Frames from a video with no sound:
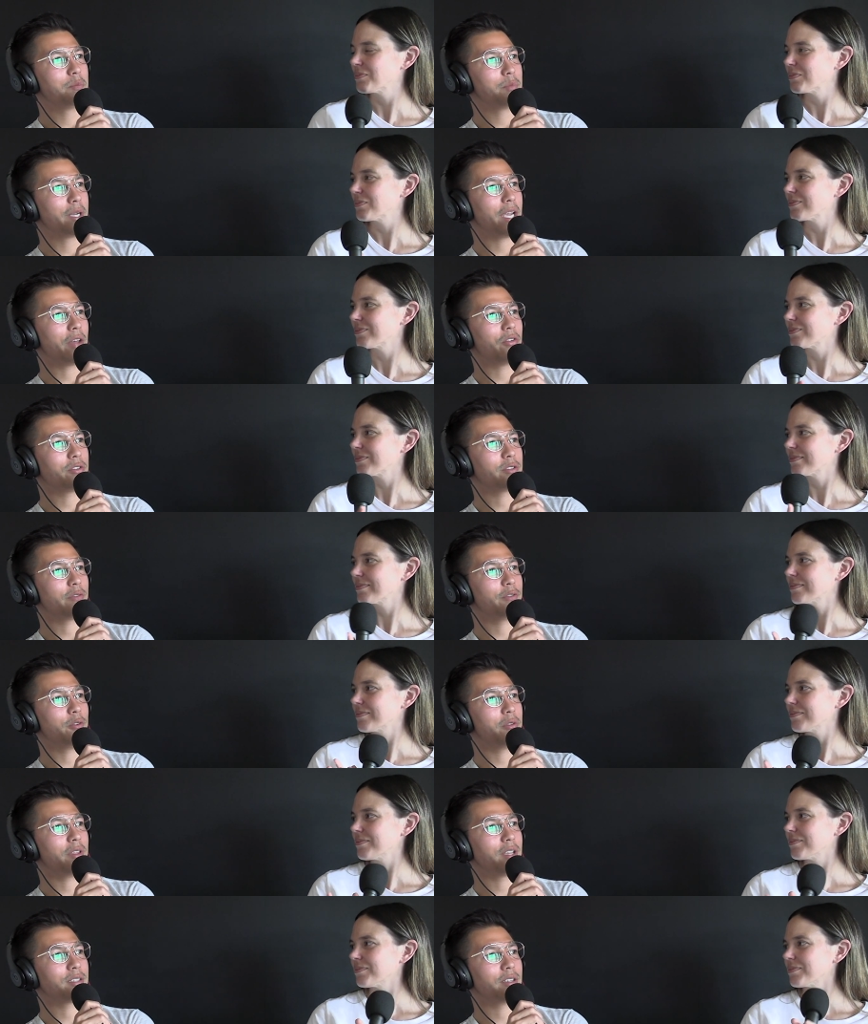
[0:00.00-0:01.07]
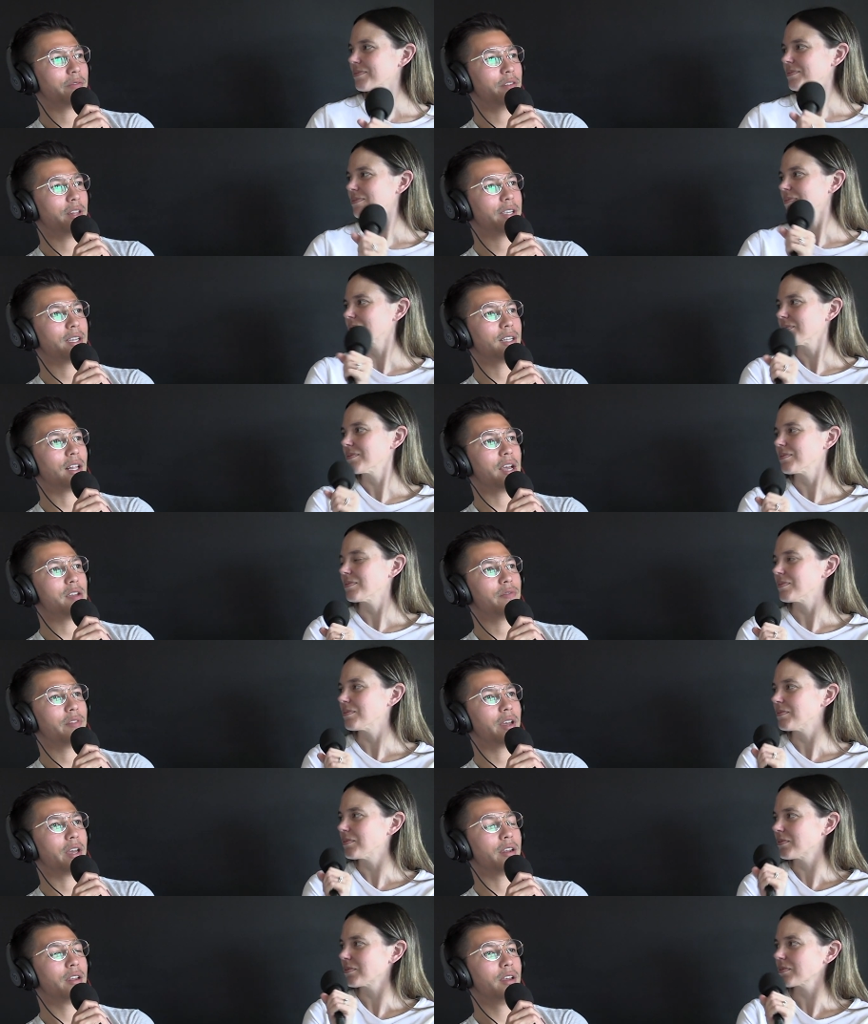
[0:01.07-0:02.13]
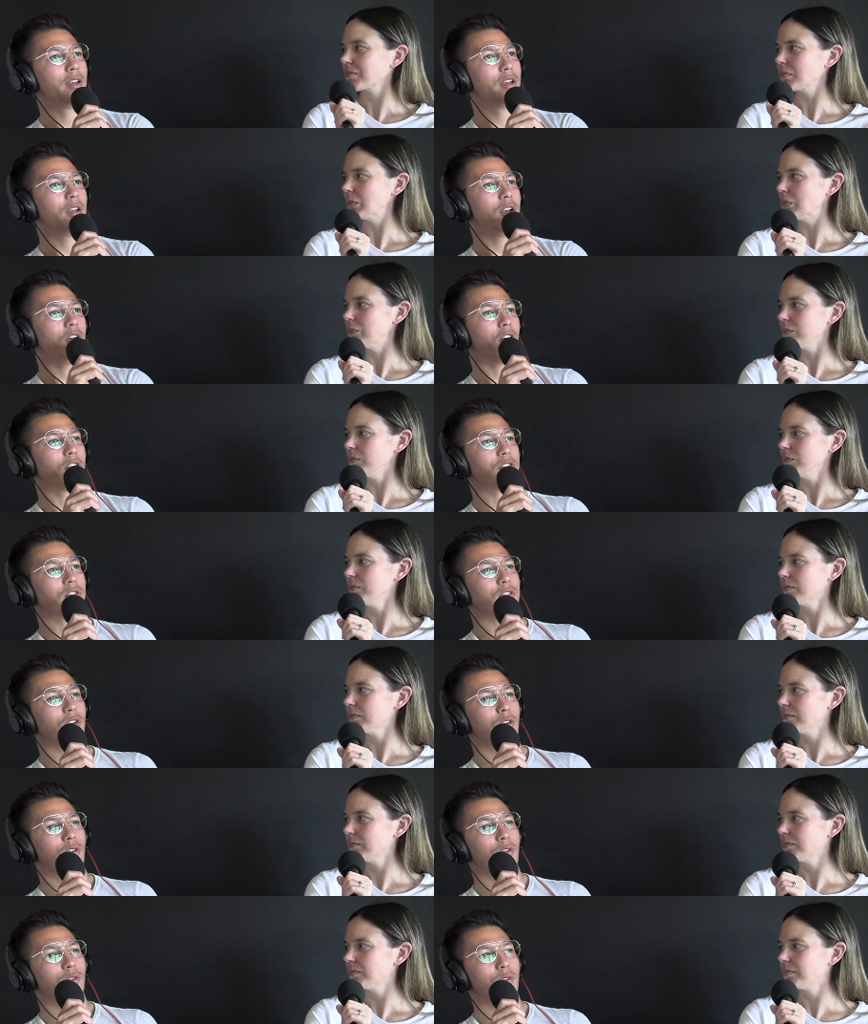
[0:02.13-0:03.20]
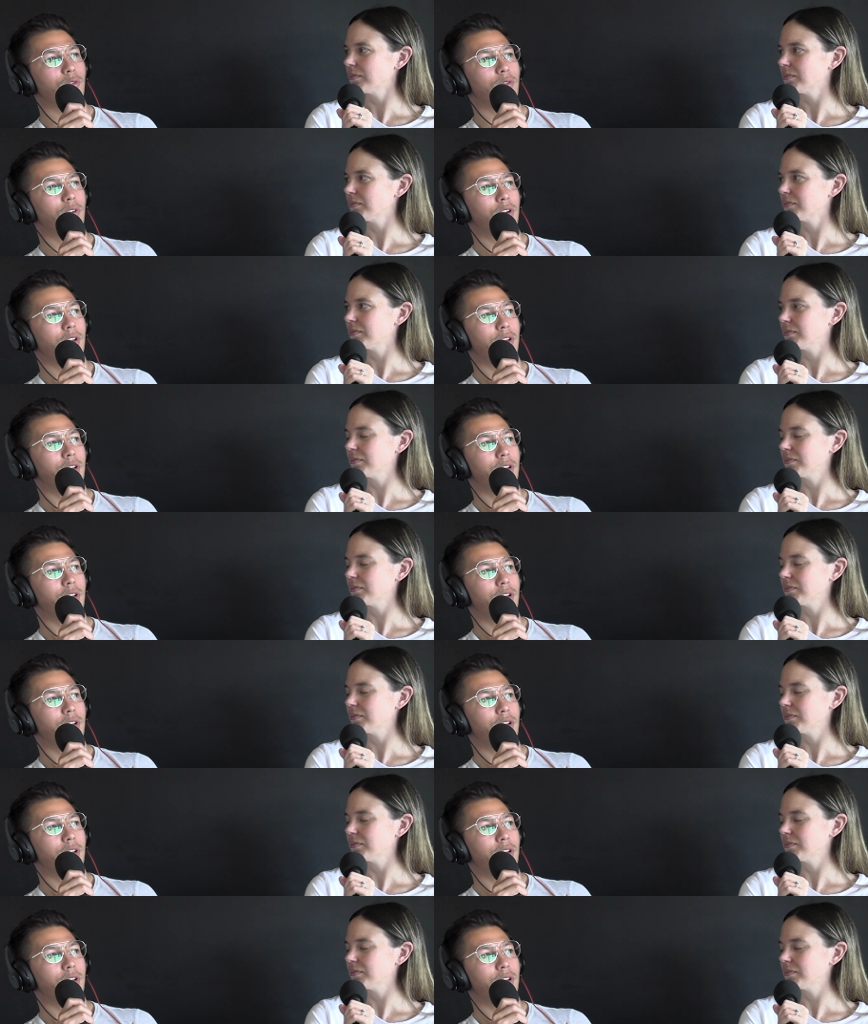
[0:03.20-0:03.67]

Speaker 1: But yeah, there's a few things I feel like in life that are so,